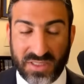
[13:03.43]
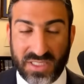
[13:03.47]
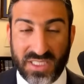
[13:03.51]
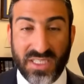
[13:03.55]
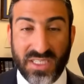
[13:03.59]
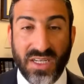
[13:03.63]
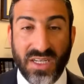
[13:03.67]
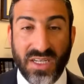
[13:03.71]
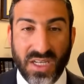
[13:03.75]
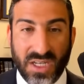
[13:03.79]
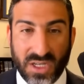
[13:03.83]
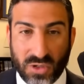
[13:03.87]
to
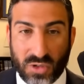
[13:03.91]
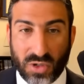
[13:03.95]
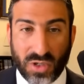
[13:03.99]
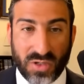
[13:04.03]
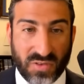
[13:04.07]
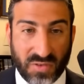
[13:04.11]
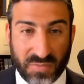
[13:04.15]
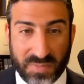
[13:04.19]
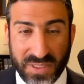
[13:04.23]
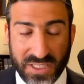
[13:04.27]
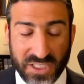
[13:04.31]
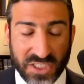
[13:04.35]
the
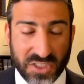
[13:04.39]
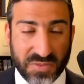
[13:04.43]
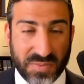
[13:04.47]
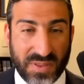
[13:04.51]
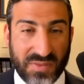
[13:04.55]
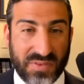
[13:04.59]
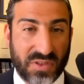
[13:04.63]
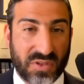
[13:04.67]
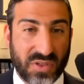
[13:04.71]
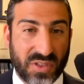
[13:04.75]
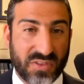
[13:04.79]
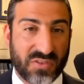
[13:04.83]
Court of Appeals,
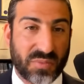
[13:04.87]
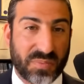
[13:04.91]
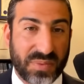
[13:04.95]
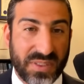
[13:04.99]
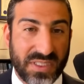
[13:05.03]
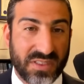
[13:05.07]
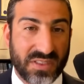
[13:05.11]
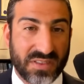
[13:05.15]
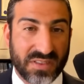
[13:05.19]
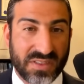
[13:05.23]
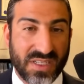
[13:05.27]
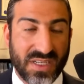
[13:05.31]
but if the Court of
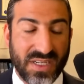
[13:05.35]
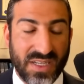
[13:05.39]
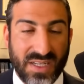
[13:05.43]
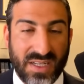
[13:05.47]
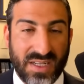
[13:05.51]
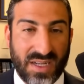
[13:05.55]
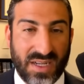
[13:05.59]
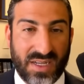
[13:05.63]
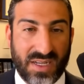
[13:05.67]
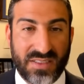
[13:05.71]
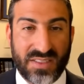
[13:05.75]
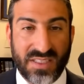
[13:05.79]
Appeals
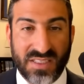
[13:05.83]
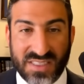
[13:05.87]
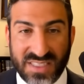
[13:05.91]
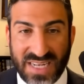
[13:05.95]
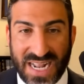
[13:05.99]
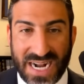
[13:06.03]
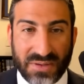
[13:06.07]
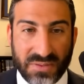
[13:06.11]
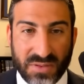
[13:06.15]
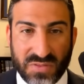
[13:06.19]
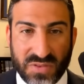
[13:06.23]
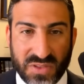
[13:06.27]
uh, does
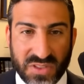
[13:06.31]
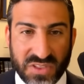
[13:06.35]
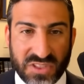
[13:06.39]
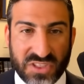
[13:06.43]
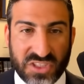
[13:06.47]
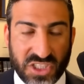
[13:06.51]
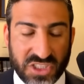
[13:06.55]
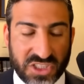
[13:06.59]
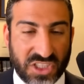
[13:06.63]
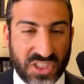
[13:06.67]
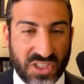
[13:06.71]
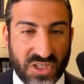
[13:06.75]
not reverse
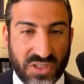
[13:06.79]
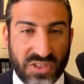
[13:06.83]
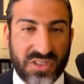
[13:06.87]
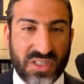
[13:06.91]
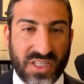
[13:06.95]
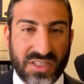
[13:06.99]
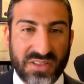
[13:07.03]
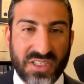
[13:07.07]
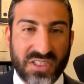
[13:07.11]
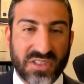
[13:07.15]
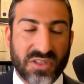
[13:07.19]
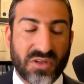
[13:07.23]
Judge Cannone,
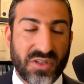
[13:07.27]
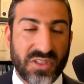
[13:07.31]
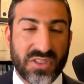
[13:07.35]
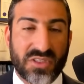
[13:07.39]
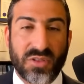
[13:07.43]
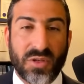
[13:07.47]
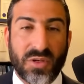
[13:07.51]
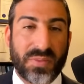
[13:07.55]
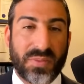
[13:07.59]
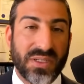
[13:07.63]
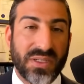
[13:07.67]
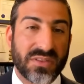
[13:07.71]
then they're going
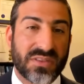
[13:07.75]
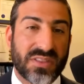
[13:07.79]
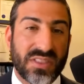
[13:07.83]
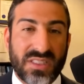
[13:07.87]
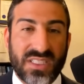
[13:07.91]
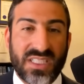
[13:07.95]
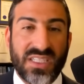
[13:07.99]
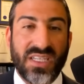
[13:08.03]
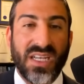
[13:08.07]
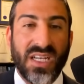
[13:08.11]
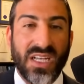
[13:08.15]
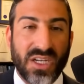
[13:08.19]
to appeal to
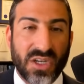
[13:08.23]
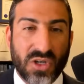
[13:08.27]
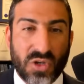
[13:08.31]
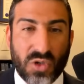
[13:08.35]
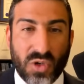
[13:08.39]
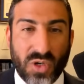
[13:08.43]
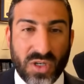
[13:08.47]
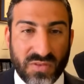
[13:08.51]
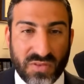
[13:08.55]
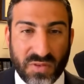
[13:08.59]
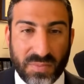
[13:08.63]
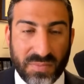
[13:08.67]
the
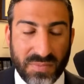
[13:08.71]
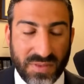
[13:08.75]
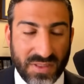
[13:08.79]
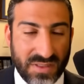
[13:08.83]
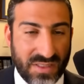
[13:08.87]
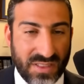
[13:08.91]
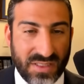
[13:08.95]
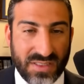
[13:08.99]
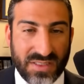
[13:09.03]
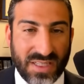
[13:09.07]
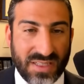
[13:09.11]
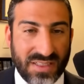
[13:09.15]
Court of
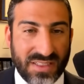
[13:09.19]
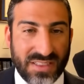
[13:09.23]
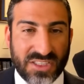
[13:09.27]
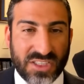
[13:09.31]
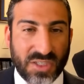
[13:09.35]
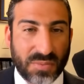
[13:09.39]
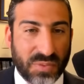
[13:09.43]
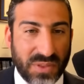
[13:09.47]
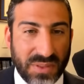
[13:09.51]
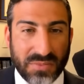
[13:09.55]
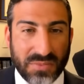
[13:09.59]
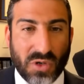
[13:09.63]
then the
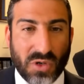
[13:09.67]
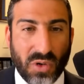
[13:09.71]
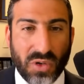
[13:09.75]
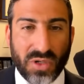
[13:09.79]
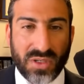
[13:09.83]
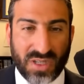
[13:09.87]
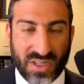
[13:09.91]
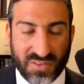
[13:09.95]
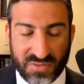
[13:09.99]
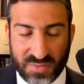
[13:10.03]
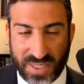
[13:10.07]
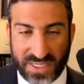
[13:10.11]
Supreme
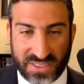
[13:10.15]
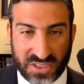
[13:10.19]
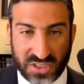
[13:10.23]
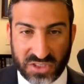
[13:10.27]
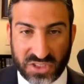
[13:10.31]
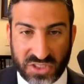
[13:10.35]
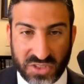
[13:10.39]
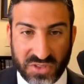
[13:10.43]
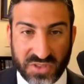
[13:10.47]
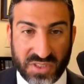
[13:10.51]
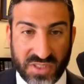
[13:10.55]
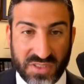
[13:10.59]
Court of
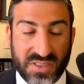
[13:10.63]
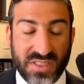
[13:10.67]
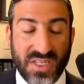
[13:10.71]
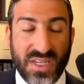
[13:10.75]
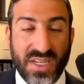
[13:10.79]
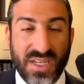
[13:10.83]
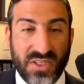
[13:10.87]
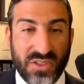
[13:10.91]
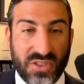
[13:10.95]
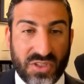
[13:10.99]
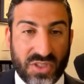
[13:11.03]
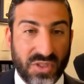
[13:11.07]
Massachusetts
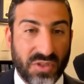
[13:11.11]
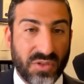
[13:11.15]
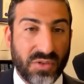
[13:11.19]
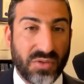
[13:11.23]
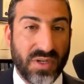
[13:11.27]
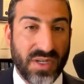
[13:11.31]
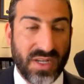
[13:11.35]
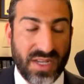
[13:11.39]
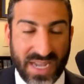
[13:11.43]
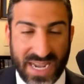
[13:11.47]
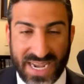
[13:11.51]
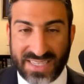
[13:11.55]

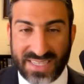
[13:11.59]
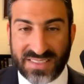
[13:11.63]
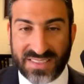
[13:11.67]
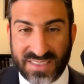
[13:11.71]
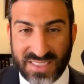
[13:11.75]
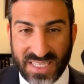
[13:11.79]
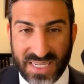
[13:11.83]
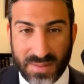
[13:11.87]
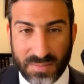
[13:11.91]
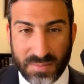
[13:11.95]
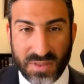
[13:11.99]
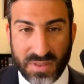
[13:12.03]
to ask
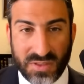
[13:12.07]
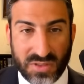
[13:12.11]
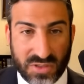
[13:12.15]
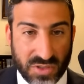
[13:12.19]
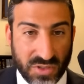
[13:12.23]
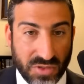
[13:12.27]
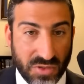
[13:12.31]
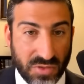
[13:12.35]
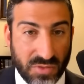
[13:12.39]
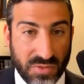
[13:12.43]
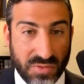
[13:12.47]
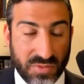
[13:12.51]
them
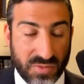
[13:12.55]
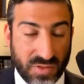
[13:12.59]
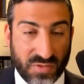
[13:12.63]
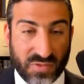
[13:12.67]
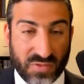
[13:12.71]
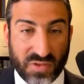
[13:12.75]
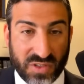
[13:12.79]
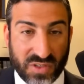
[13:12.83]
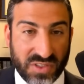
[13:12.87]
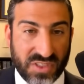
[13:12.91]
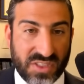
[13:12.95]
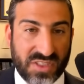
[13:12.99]
to
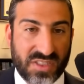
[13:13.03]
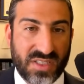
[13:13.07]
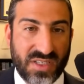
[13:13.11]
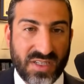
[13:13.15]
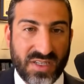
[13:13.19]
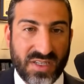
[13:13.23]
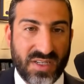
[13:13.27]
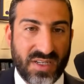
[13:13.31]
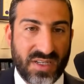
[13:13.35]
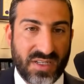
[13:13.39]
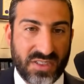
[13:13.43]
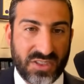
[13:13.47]
reverse
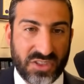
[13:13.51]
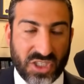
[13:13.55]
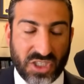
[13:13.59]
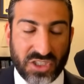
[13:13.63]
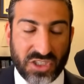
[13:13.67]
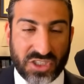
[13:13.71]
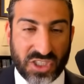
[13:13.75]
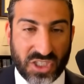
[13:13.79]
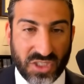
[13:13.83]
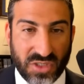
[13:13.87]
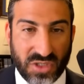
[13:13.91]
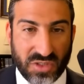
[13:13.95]

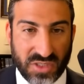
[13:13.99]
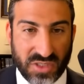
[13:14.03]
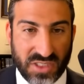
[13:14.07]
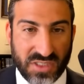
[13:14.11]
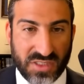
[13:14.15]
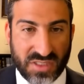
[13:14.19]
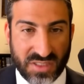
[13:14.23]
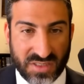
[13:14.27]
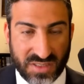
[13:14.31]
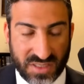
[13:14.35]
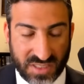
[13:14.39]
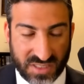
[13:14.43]
Judge
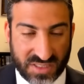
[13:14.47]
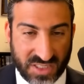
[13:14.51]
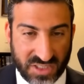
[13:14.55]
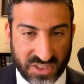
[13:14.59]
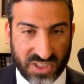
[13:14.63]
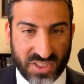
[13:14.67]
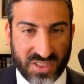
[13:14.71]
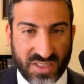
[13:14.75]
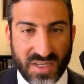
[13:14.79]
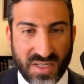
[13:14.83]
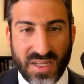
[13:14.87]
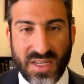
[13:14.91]
Cannone's
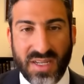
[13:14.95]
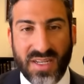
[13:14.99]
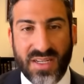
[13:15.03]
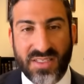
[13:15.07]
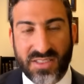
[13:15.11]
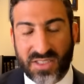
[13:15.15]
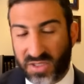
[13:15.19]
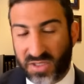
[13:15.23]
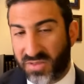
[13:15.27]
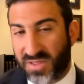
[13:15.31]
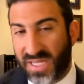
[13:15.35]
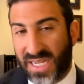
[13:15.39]
decision.
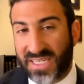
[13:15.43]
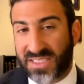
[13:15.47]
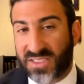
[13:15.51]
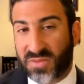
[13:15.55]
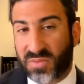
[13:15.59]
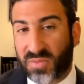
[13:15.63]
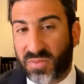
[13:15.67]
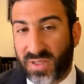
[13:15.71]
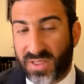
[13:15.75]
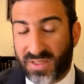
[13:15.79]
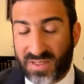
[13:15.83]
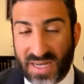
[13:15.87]
So
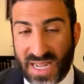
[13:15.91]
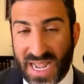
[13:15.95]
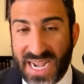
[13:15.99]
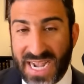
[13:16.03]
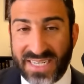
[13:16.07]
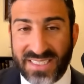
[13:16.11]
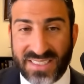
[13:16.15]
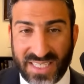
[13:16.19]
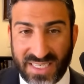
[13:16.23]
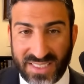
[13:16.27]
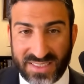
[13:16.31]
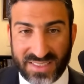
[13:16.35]
that's what
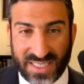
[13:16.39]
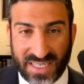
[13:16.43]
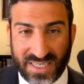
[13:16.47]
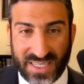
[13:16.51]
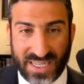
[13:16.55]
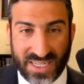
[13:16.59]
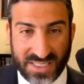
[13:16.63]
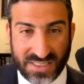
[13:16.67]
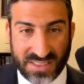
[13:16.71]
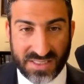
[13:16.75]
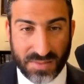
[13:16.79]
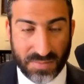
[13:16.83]
I take that
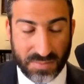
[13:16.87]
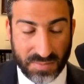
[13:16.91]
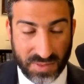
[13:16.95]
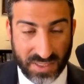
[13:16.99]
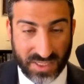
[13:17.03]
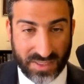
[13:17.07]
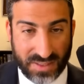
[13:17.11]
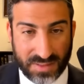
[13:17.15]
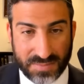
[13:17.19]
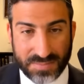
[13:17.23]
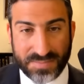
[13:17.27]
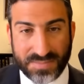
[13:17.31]
as
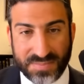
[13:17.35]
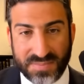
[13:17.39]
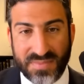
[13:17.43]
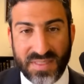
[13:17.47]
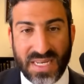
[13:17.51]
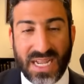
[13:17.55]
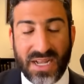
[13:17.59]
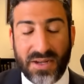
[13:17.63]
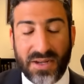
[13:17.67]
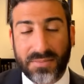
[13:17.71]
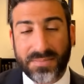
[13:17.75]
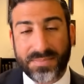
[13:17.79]
being.
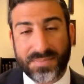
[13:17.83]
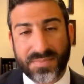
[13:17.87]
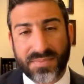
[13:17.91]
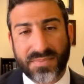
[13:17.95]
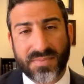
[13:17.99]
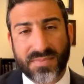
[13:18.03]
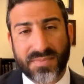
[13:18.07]
Now,